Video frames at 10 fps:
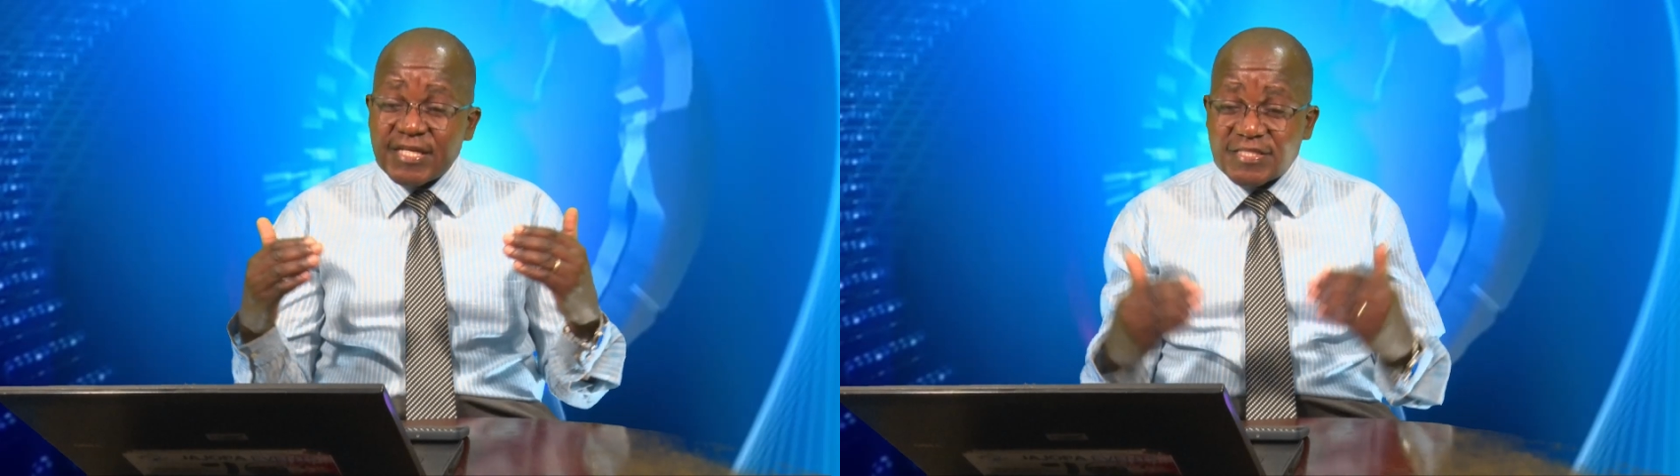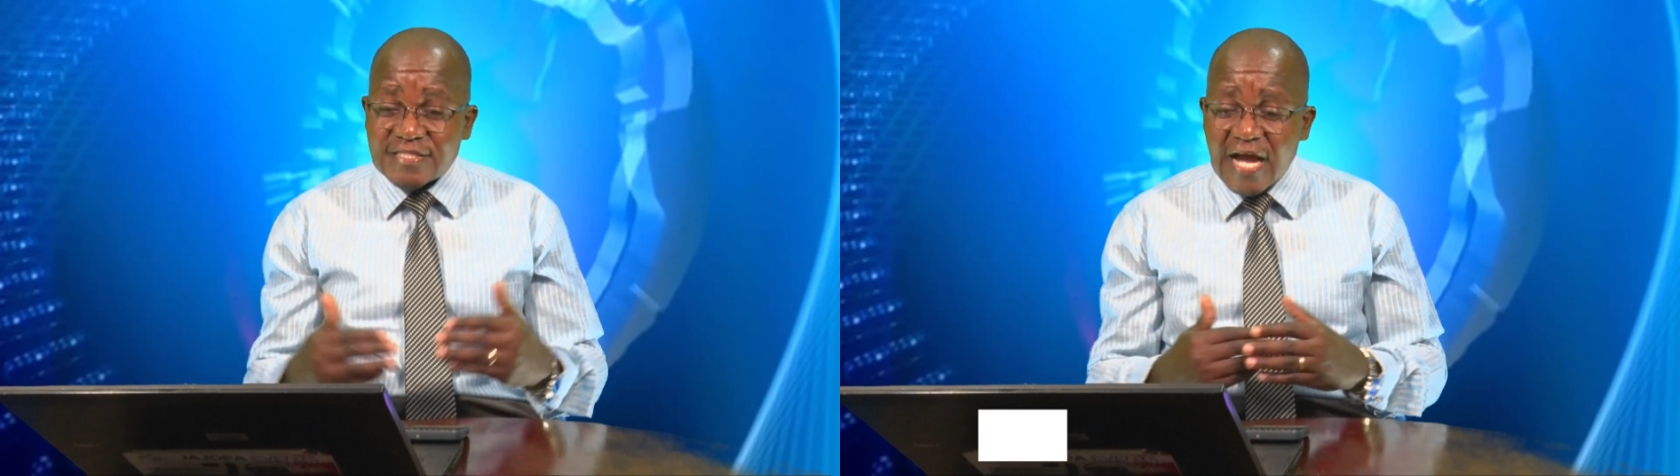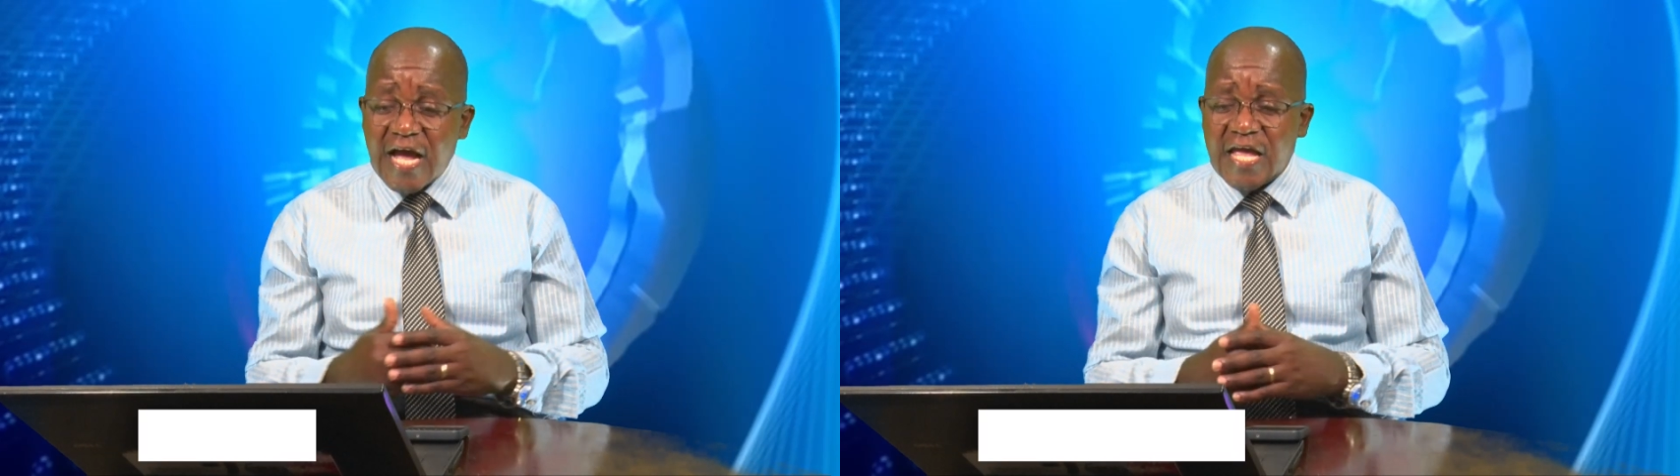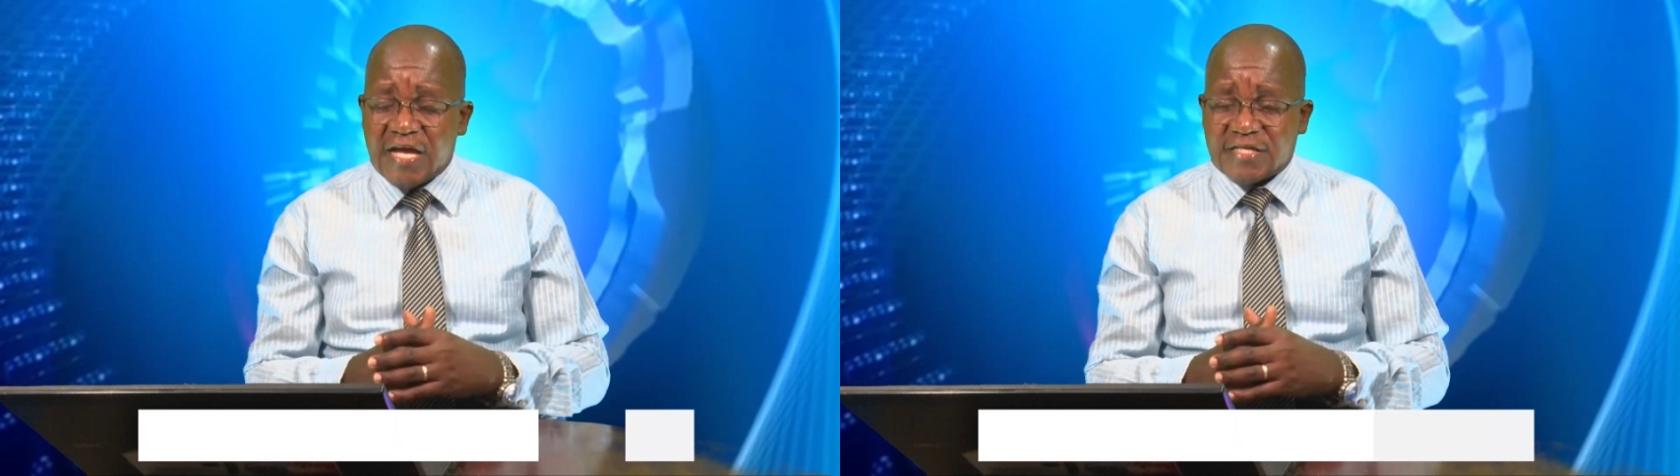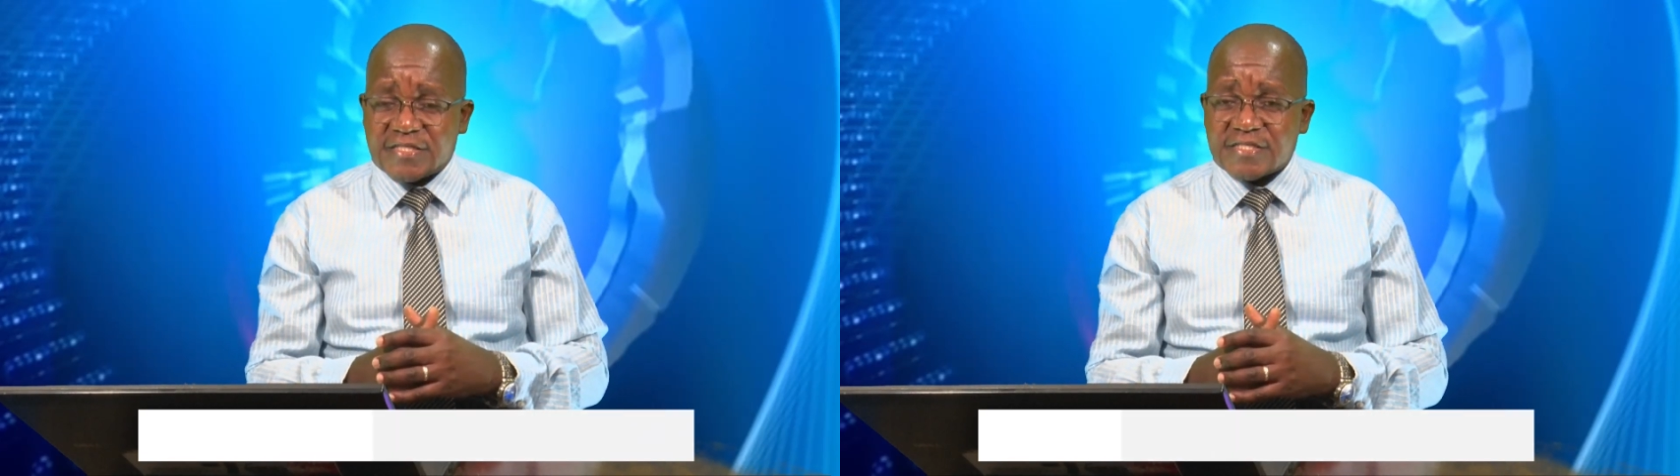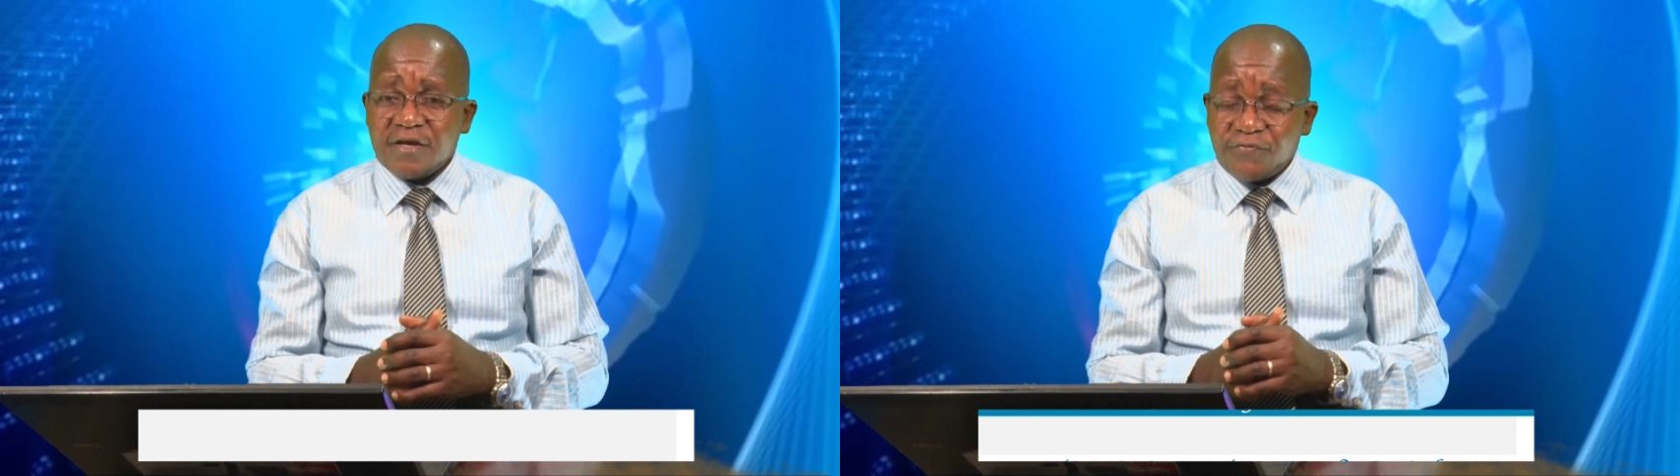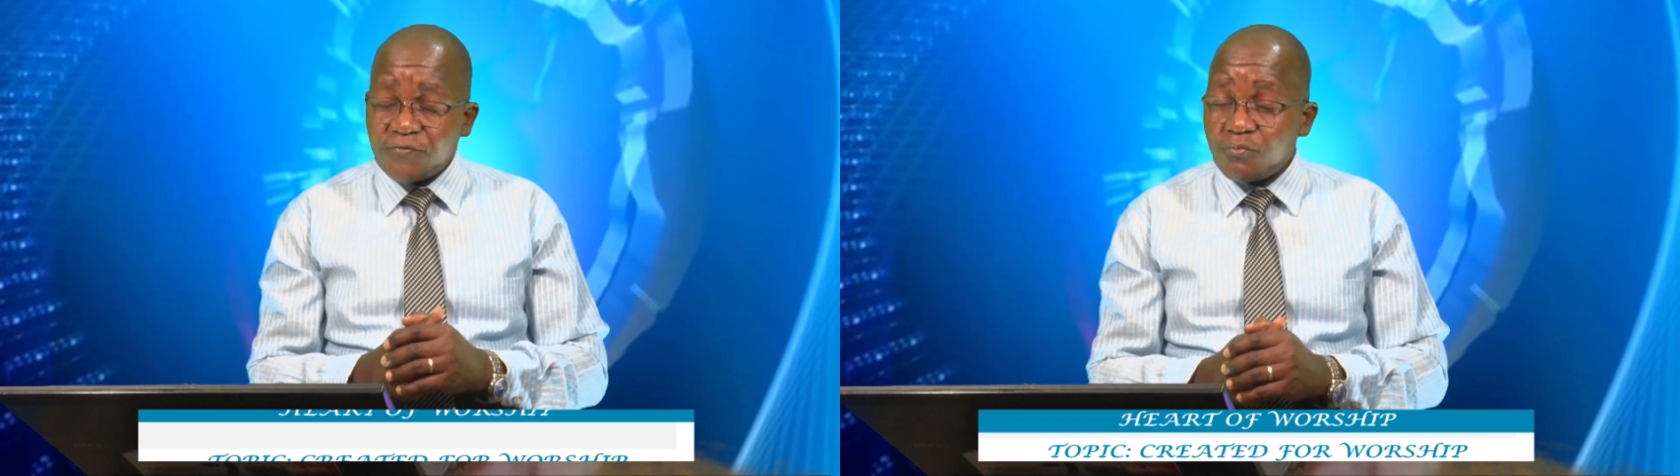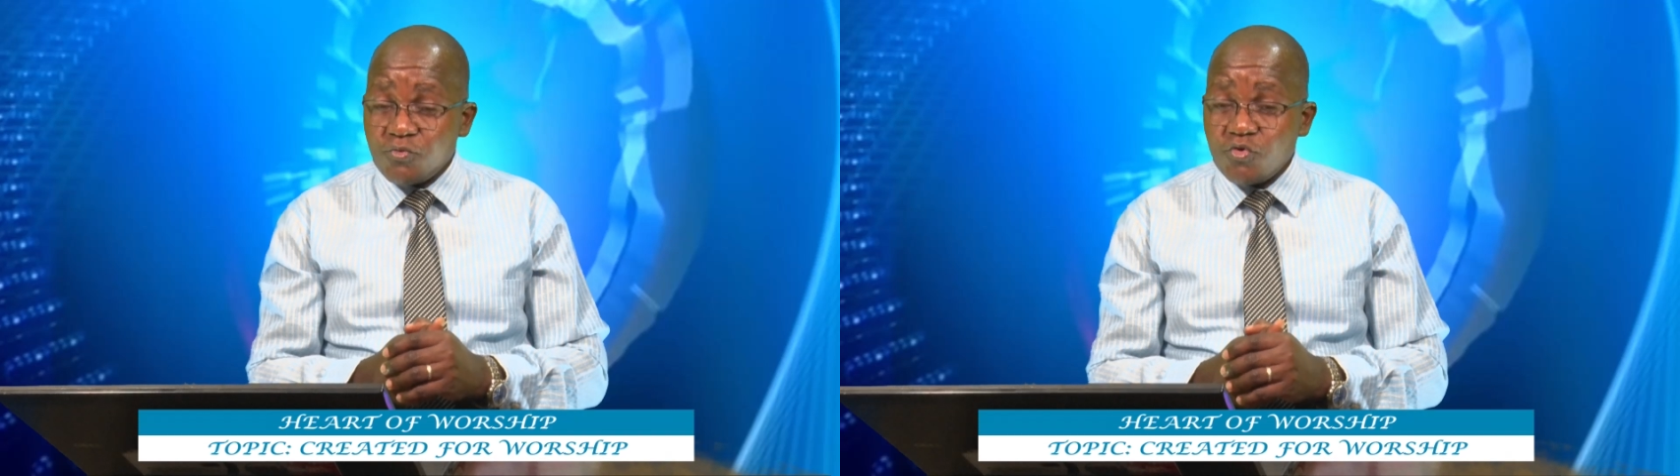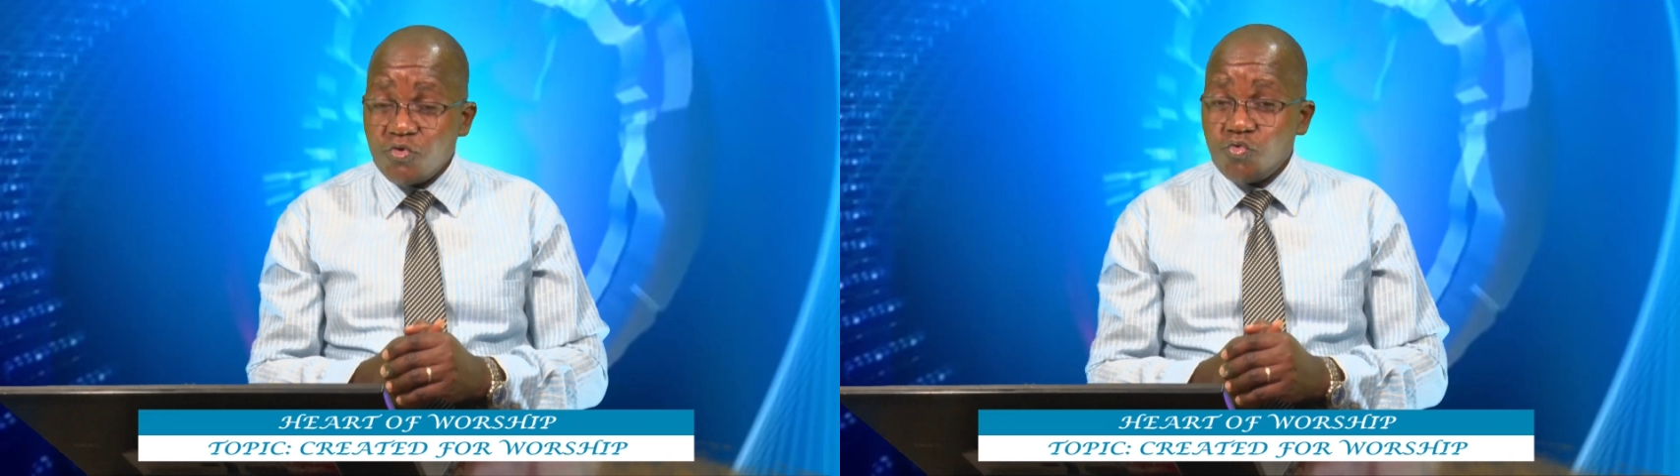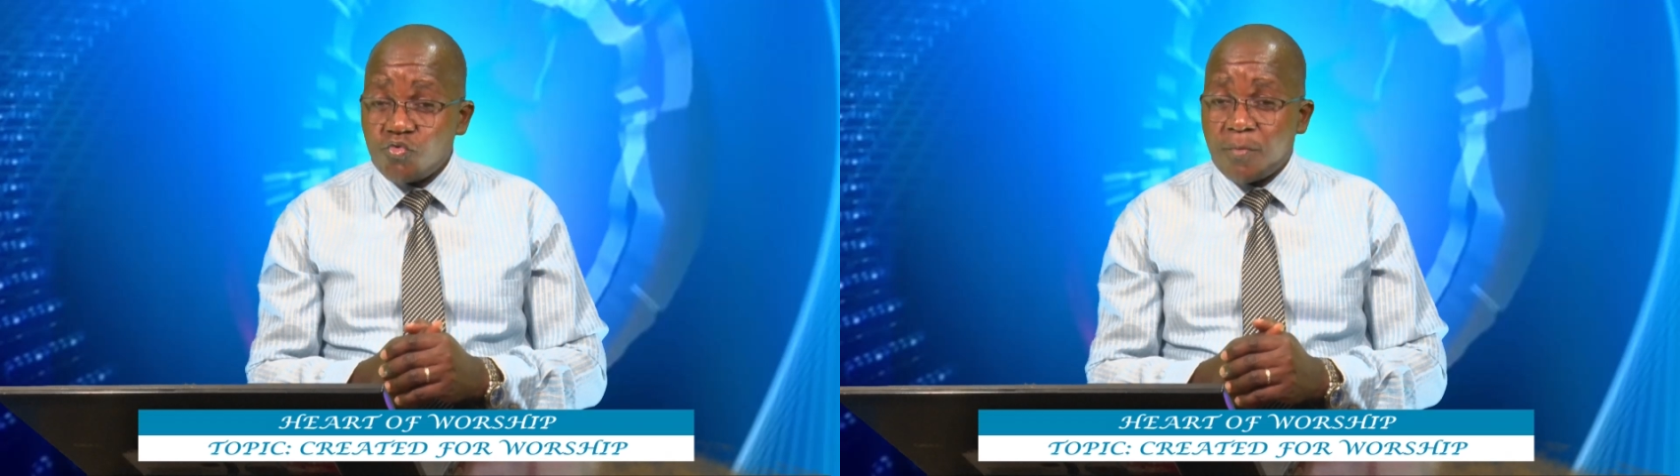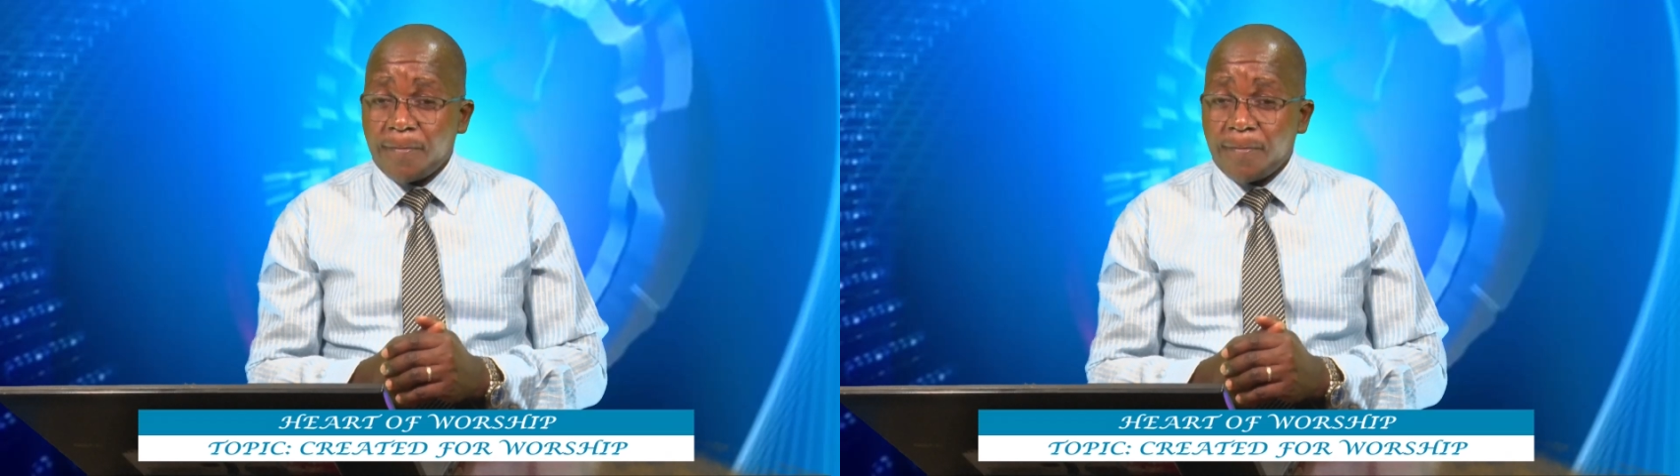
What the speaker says: desires from you,